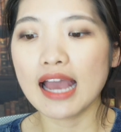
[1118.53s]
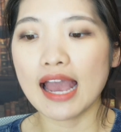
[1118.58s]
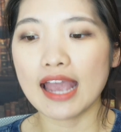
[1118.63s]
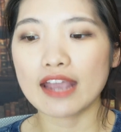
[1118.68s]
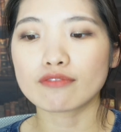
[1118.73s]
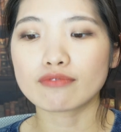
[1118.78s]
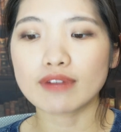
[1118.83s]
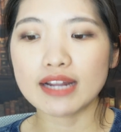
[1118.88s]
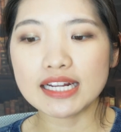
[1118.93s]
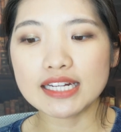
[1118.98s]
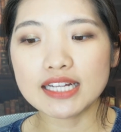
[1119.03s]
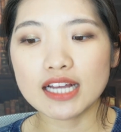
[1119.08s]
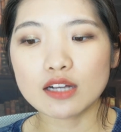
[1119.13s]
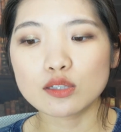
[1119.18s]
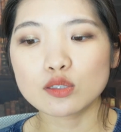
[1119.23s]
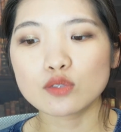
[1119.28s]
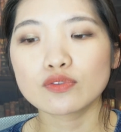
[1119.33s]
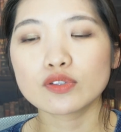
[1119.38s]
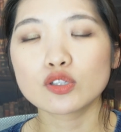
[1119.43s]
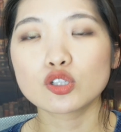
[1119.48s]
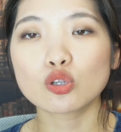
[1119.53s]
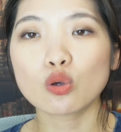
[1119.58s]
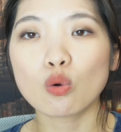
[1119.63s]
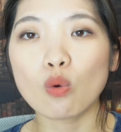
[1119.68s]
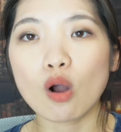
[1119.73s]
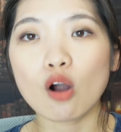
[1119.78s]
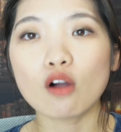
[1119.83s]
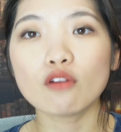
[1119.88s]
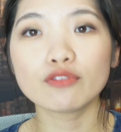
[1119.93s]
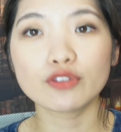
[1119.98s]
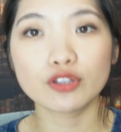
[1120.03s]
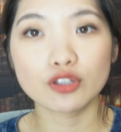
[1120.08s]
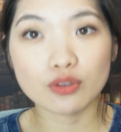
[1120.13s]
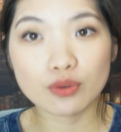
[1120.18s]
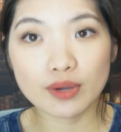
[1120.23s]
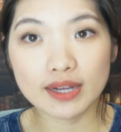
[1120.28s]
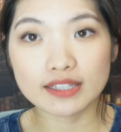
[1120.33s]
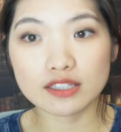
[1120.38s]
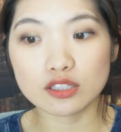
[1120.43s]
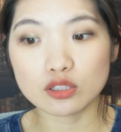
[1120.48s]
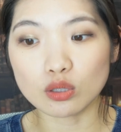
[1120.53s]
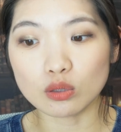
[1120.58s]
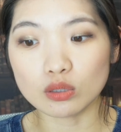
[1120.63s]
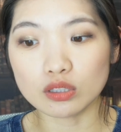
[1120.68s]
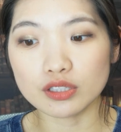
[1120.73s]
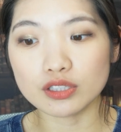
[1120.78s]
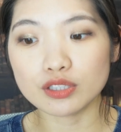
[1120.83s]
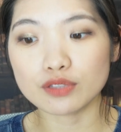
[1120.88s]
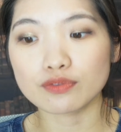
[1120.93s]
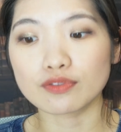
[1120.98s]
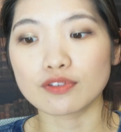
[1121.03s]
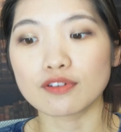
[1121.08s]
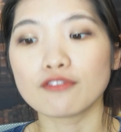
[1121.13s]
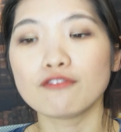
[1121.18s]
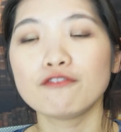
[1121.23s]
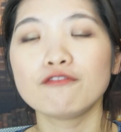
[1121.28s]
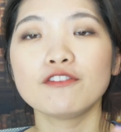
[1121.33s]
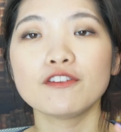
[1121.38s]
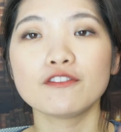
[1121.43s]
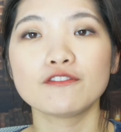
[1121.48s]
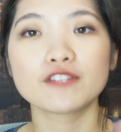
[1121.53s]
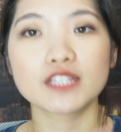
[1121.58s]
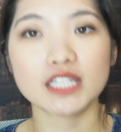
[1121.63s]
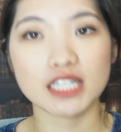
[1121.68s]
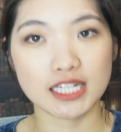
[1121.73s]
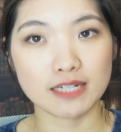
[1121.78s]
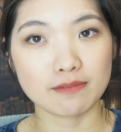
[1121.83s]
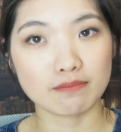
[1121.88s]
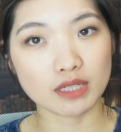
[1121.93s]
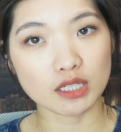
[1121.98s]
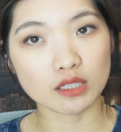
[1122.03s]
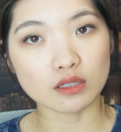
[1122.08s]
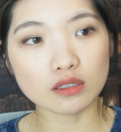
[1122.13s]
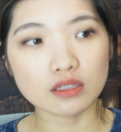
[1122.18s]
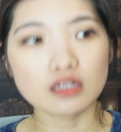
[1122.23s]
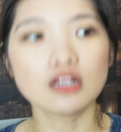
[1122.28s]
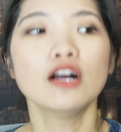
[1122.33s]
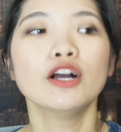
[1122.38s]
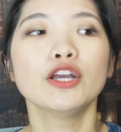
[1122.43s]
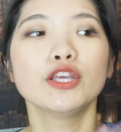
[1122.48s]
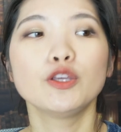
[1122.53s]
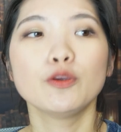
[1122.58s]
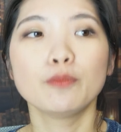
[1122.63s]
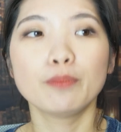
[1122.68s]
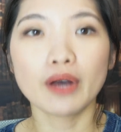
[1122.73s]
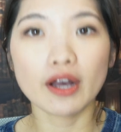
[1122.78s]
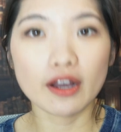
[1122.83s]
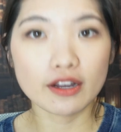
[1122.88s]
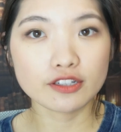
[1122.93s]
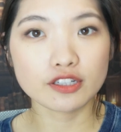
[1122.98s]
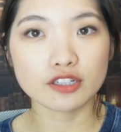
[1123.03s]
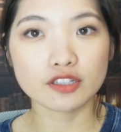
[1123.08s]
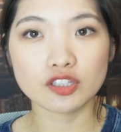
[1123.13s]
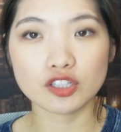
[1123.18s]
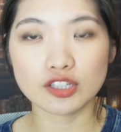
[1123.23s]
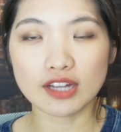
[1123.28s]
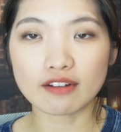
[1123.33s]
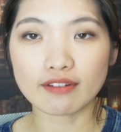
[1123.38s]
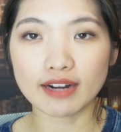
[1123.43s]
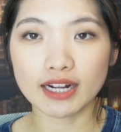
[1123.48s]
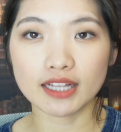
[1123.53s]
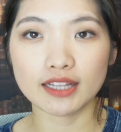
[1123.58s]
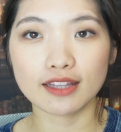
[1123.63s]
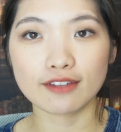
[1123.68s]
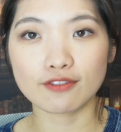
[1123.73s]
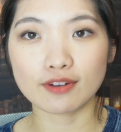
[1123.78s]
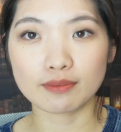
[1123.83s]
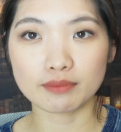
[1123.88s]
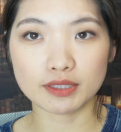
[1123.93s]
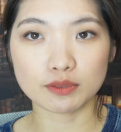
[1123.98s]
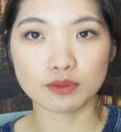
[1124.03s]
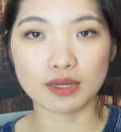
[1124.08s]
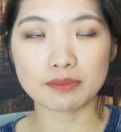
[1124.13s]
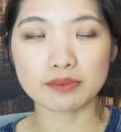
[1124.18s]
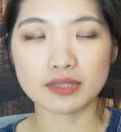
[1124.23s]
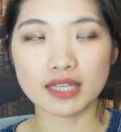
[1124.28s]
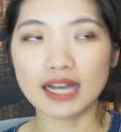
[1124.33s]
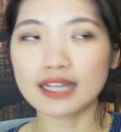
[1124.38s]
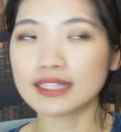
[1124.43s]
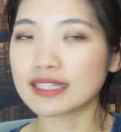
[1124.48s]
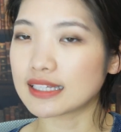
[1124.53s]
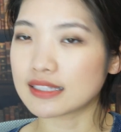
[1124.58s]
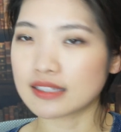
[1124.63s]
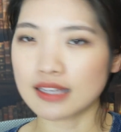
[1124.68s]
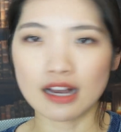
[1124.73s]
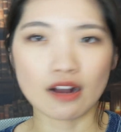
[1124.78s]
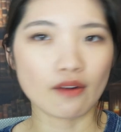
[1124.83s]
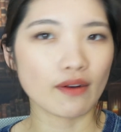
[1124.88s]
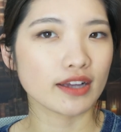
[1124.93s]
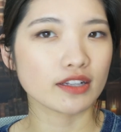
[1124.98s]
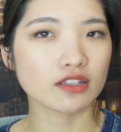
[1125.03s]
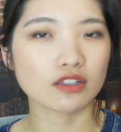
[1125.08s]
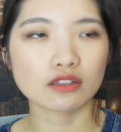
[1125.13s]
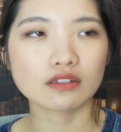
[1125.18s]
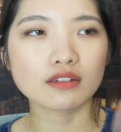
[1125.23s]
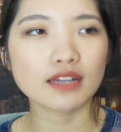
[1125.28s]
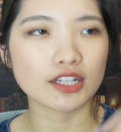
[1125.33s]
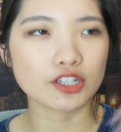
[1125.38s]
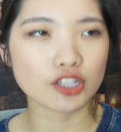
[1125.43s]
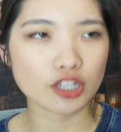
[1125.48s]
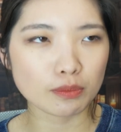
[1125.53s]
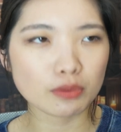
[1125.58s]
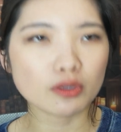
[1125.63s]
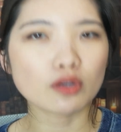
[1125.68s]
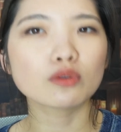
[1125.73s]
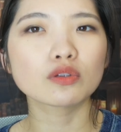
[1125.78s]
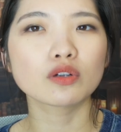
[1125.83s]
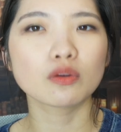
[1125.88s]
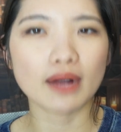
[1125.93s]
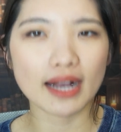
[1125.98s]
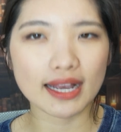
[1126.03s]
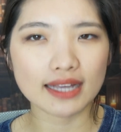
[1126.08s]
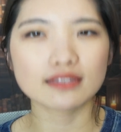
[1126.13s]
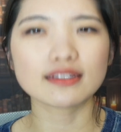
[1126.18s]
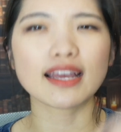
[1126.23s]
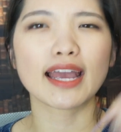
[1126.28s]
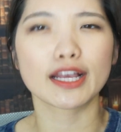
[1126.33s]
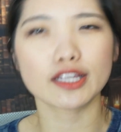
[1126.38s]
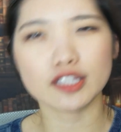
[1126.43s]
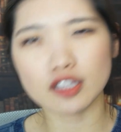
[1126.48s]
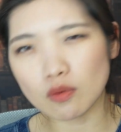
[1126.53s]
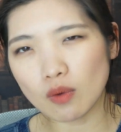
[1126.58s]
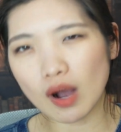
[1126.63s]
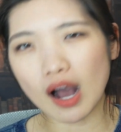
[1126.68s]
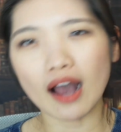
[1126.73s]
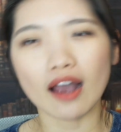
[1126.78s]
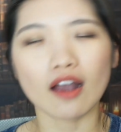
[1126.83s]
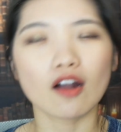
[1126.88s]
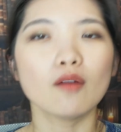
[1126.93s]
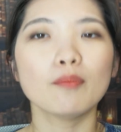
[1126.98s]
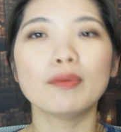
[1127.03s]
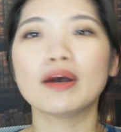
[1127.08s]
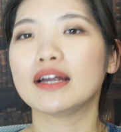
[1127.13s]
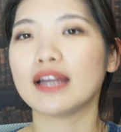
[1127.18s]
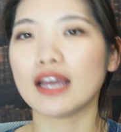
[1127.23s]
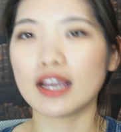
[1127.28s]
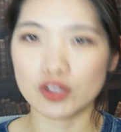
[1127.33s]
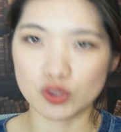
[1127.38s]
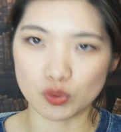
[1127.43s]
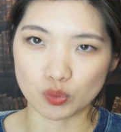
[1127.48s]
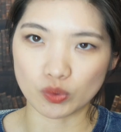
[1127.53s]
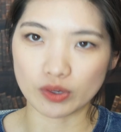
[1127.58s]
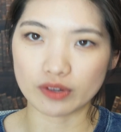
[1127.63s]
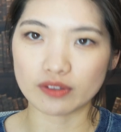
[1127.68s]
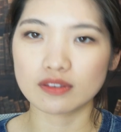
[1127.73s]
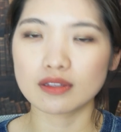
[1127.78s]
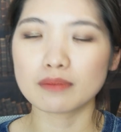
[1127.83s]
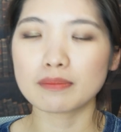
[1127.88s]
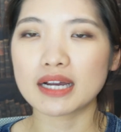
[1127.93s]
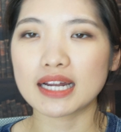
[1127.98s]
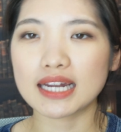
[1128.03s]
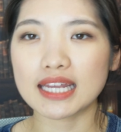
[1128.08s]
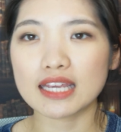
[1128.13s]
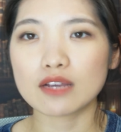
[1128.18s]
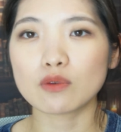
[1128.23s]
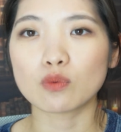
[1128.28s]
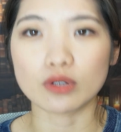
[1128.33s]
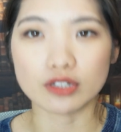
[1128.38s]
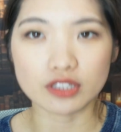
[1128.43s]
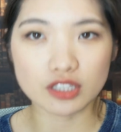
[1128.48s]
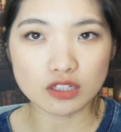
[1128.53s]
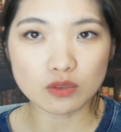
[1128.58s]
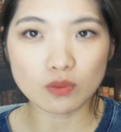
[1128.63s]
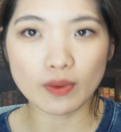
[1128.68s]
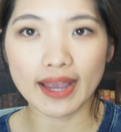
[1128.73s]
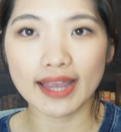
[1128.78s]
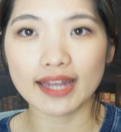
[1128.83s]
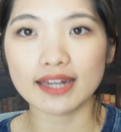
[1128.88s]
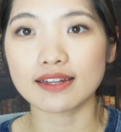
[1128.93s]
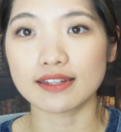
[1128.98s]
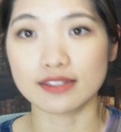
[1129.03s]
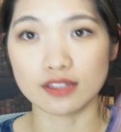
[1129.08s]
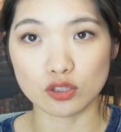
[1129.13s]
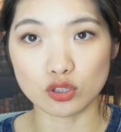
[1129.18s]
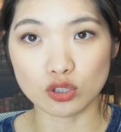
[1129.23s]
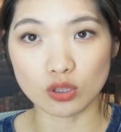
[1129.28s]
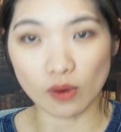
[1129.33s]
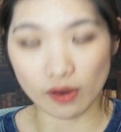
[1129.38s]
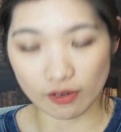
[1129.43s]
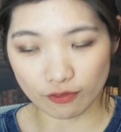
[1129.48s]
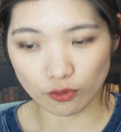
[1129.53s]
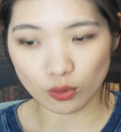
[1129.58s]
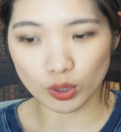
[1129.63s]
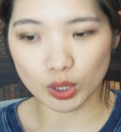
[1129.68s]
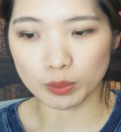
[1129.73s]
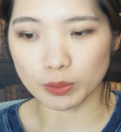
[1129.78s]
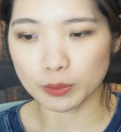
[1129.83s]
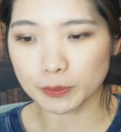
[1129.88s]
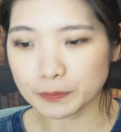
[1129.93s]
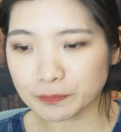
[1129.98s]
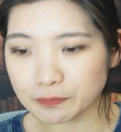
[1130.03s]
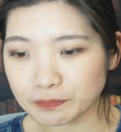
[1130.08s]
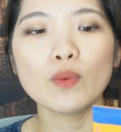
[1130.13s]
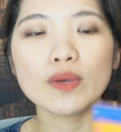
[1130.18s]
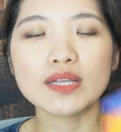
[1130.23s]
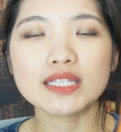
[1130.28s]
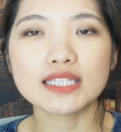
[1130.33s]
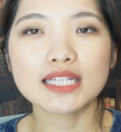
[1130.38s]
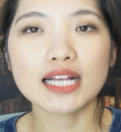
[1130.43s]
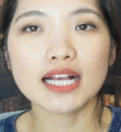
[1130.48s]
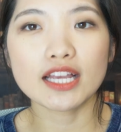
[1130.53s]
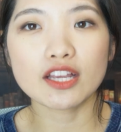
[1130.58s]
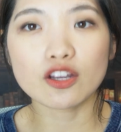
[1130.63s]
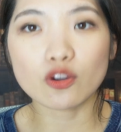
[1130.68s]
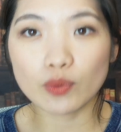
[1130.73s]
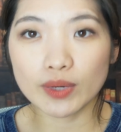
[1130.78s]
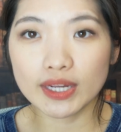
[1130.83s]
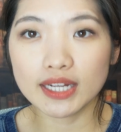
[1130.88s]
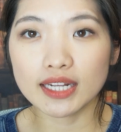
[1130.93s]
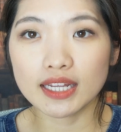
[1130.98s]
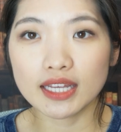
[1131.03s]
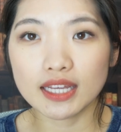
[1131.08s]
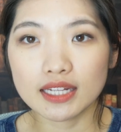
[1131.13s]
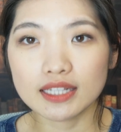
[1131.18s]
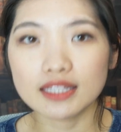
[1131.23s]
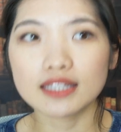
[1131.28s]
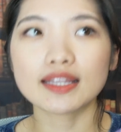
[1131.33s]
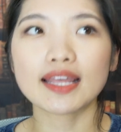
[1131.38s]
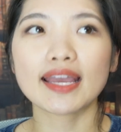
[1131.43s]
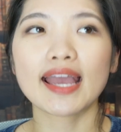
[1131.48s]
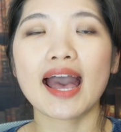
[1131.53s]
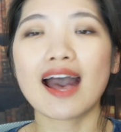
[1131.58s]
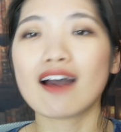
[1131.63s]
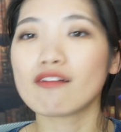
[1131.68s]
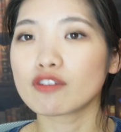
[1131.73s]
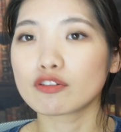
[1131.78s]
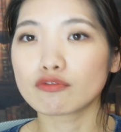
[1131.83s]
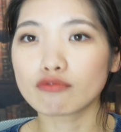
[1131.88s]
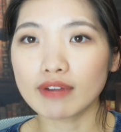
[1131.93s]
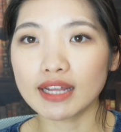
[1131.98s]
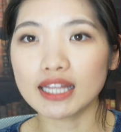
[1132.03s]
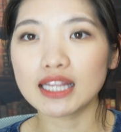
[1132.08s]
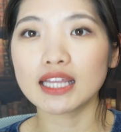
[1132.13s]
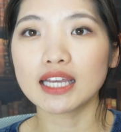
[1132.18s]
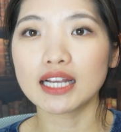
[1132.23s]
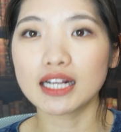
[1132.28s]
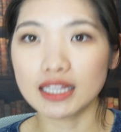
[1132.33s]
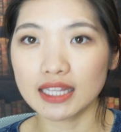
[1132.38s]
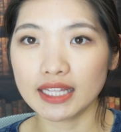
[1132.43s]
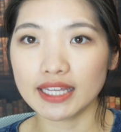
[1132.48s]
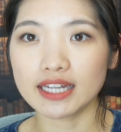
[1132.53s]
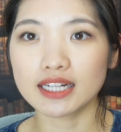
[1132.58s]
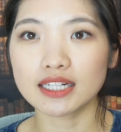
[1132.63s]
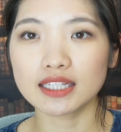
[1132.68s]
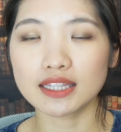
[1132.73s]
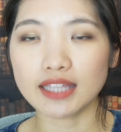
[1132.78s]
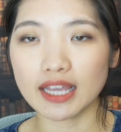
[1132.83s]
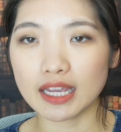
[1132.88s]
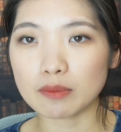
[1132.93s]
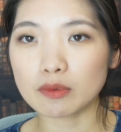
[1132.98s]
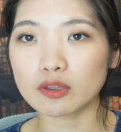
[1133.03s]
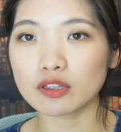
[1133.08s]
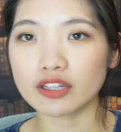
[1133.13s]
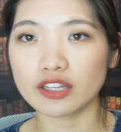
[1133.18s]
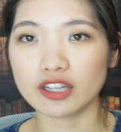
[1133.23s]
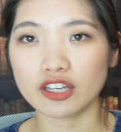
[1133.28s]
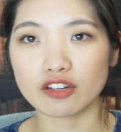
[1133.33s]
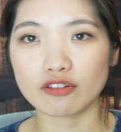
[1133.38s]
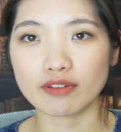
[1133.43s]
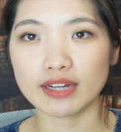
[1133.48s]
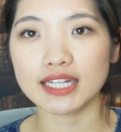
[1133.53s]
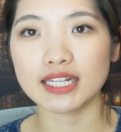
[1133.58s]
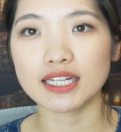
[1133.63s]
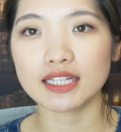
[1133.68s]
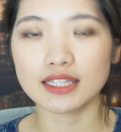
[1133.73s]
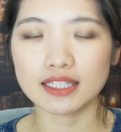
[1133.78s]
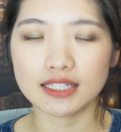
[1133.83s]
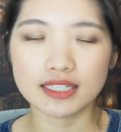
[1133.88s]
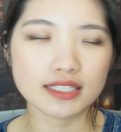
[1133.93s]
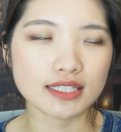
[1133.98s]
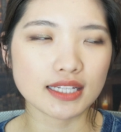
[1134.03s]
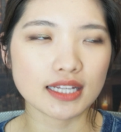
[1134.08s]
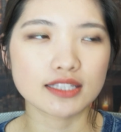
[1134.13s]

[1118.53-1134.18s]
It retails for $12 US for 50 ml. You purchase directly from their website. That's how I do. It ships it all the way. It takes a while, but it's worth the money, worth the wait because it's so affordable. With the ingredient, they have a really clear label and ingredient list.